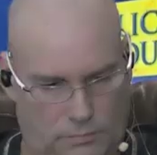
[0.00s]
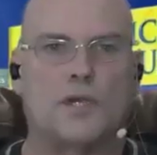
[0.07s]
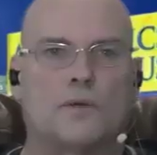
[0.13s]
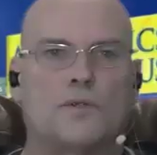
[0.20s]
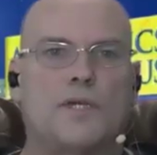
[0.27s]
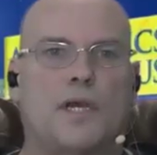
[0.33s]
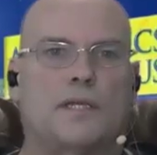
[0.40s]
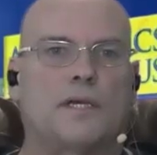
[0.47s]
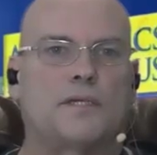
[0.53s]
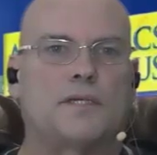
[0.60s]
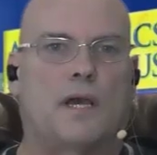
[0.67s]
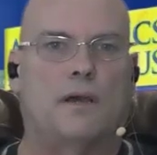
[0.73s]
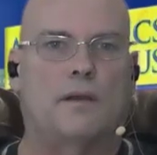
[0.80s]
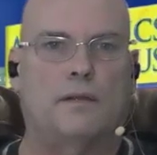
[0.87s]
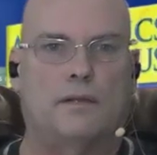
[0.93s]
so check this
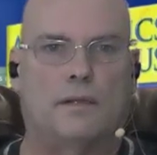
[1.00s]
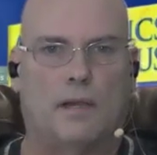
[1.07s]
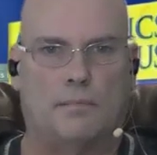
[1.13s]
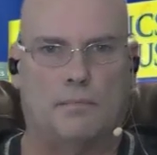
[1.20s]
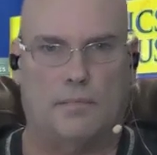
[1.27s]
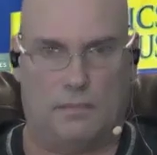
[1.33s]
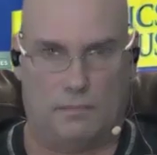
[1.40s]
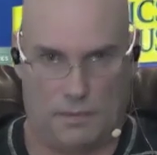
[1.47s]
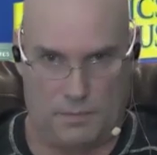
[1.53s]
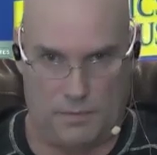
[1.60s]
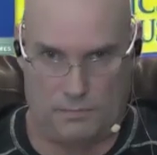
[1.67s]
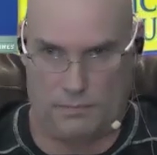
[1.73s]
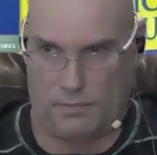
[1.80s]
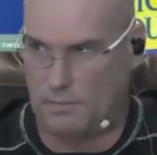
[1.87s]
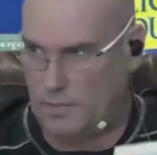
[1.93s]
out.
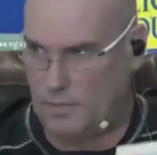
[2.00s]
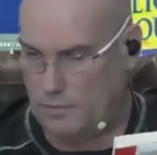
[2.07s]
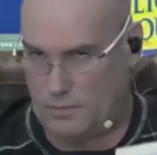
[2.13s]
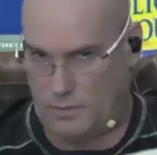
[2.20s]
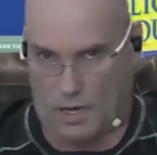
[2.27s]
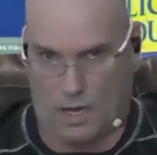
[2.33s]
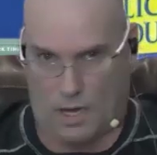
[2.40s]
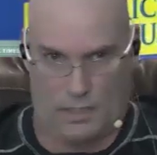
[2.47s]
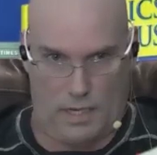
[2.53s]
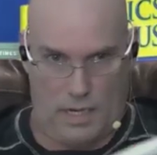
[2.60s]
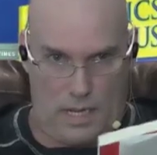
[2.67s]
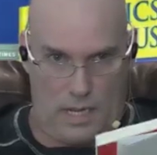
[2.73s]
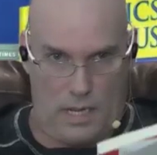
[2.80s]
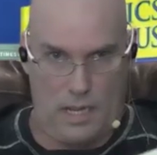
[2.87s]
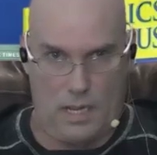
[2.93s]
Let me talk.
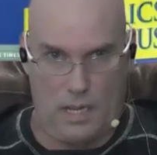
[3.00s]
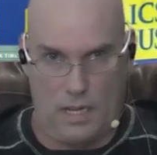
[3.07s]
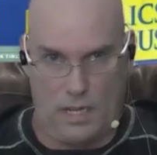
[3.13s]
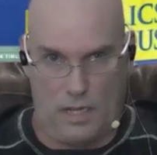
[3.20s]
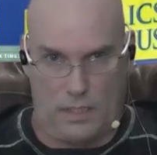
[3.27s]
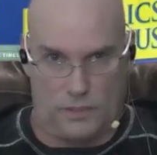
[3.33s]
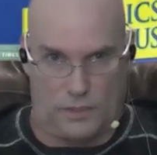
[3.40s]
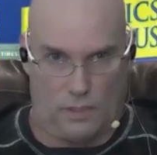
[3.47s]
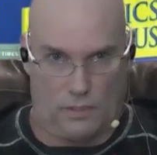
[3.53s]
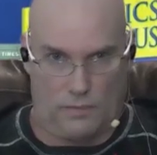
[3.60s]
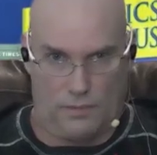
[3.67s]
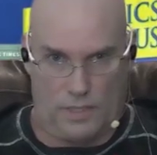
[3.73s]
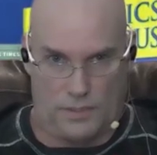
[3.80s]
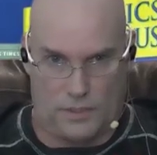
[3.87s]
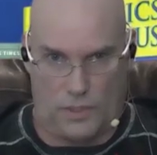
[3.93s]
So
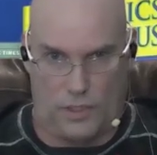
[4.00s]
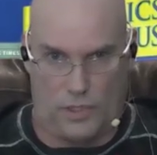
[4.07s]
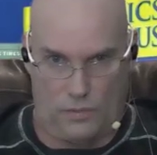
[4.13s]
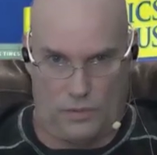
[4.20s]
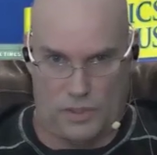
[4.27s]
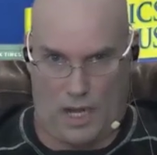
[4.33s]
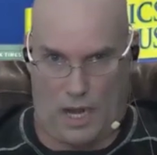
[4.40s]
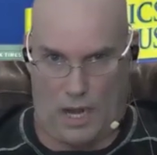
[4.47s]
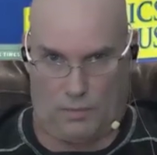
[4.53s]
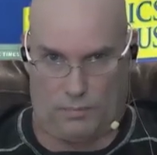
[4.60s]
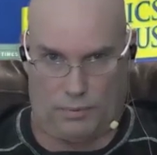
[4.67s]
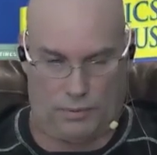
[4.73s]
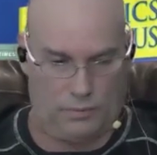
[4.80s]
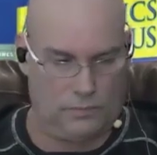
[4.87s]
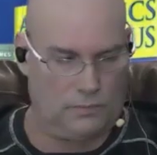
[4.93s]
it's a huge help,
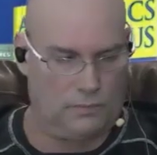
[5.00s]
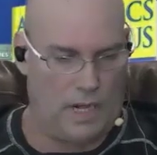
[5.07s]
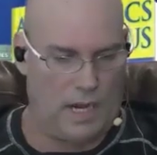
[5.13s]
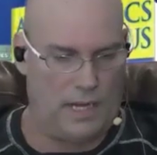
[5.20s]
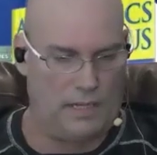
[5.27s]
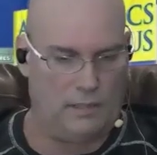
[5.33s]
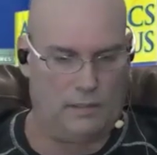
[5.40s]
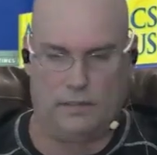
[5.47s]
right?